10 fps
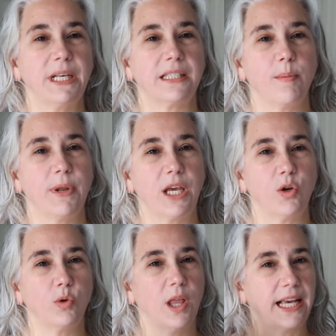be somebody
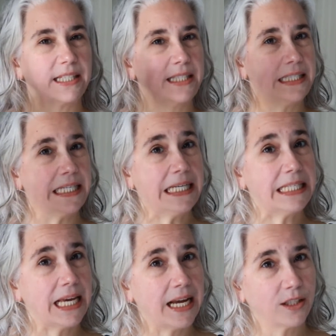who likes
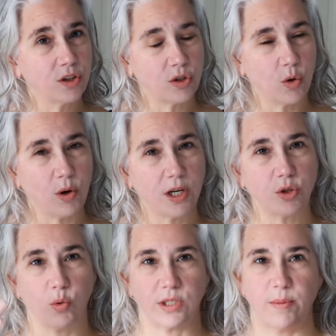detailed
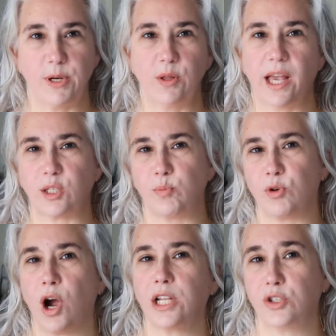storage or somebody who likes
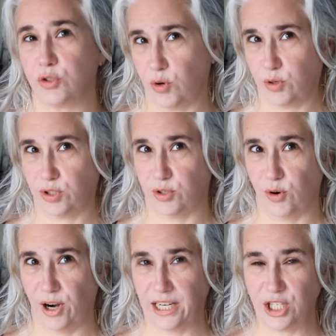broad stroke
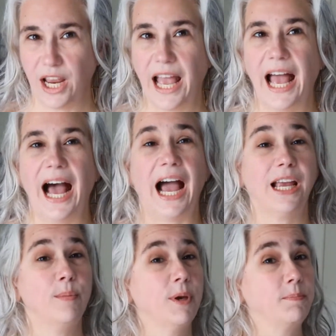storage.
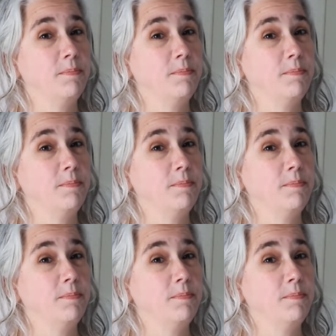I am a